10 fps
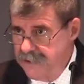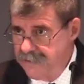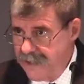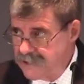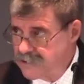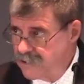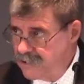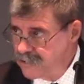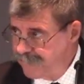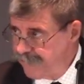They entered
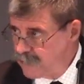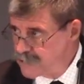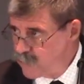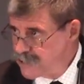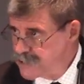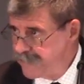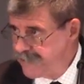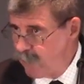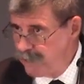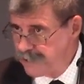into false worship and they
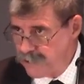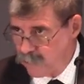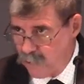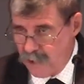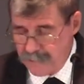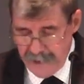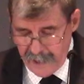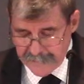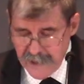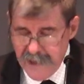went in the wrong
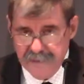path.